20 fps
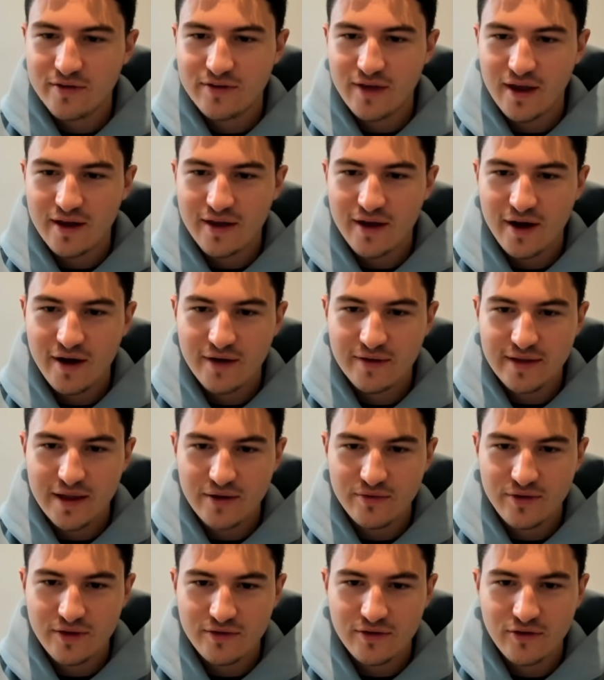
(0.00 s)
deck here. Now
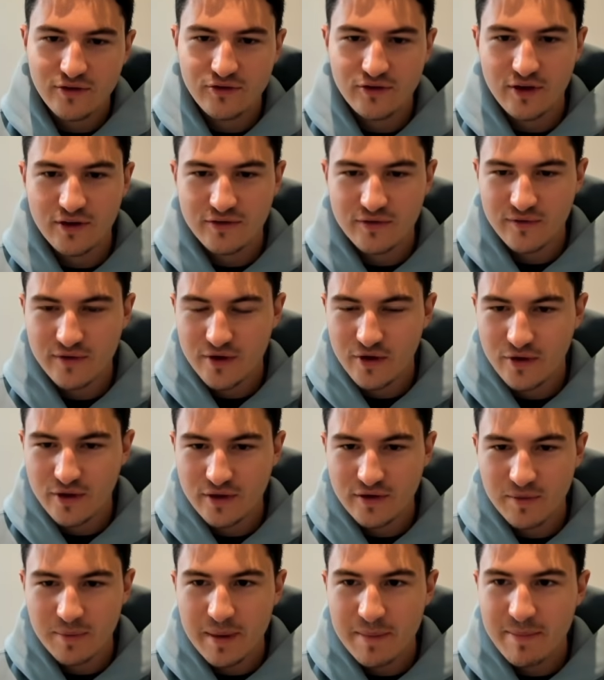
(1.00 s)
this is just going
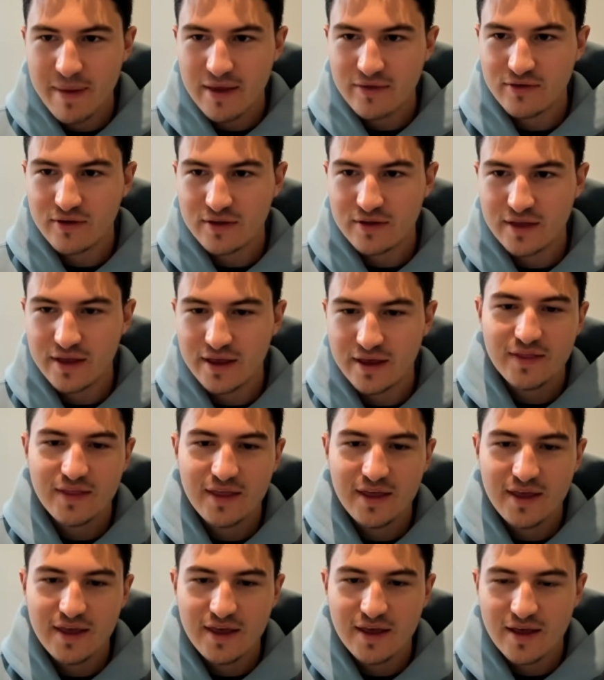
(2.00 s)
to be basically
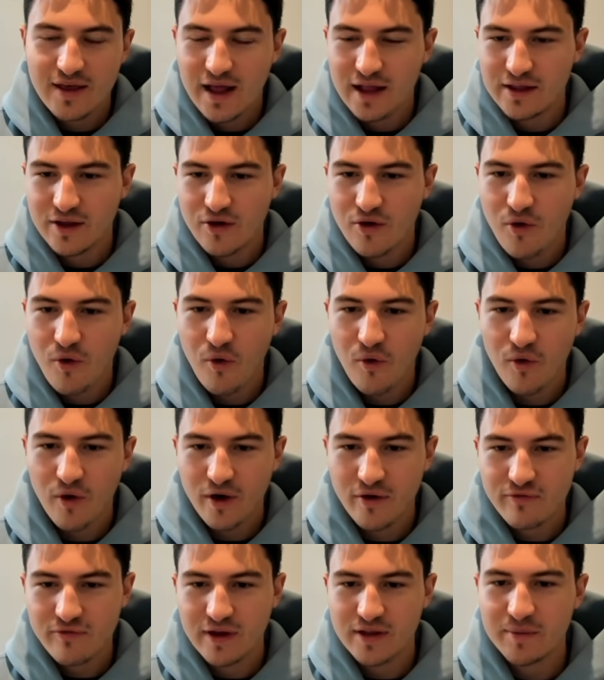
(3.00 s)
the kind of core
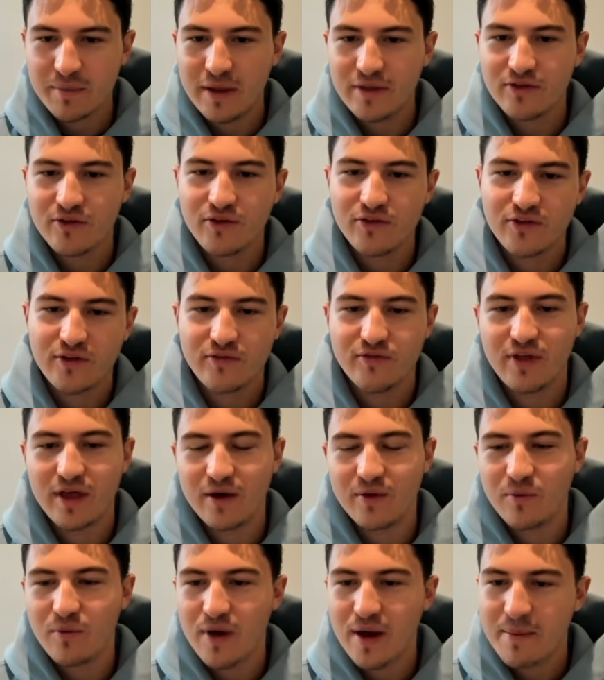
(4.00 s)
fundamentals of
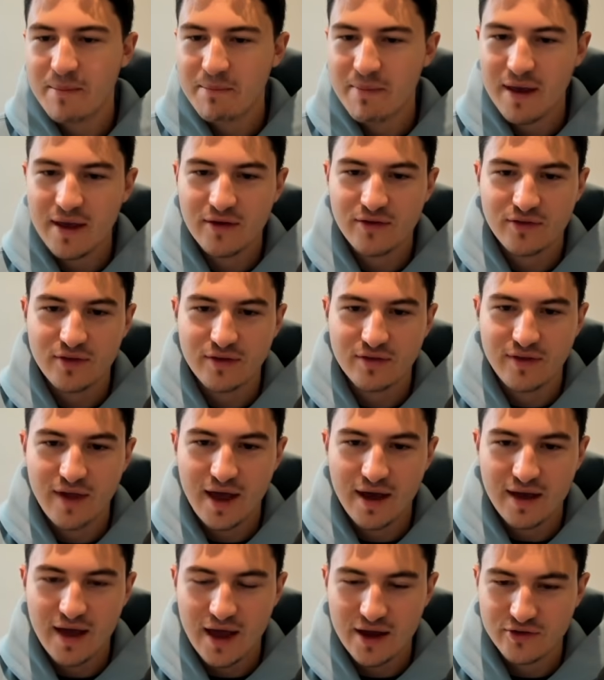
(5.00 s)
like what makes the
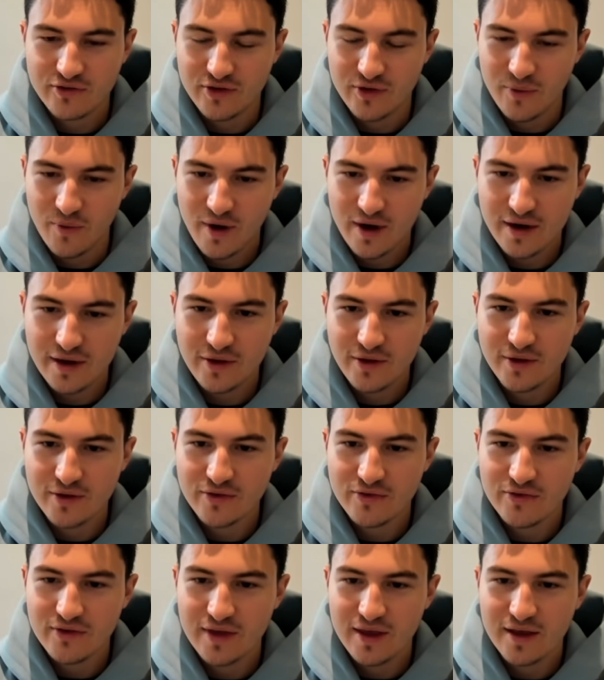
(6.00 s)
deck actually work. And you can
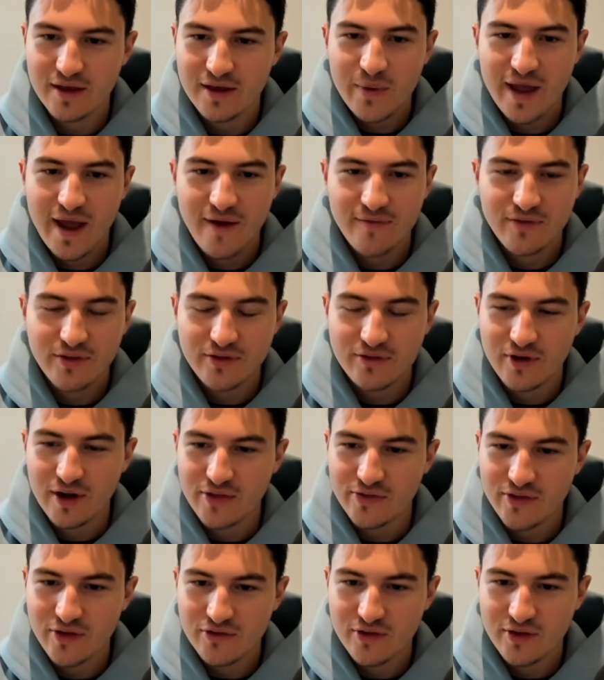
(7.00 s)
see we have the
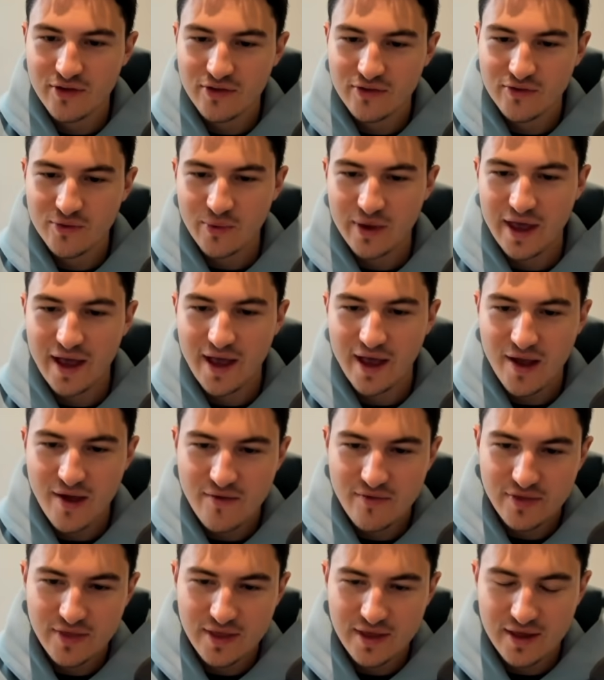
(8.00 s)
transitions, we
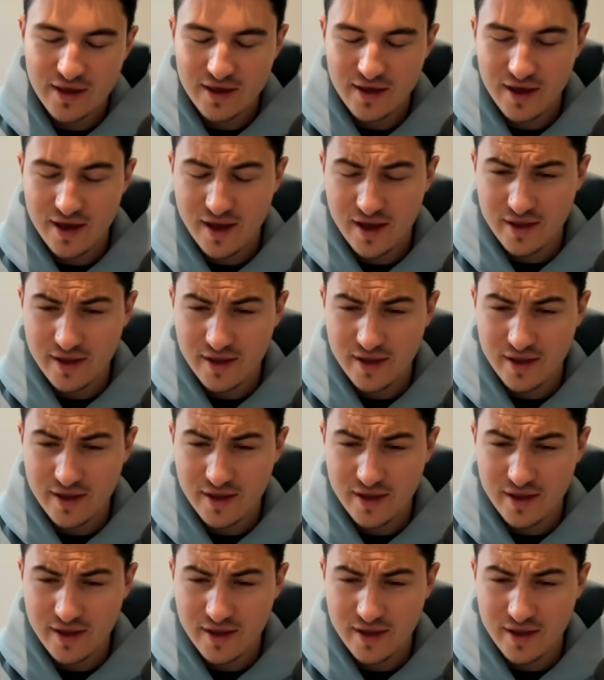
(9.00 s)
have the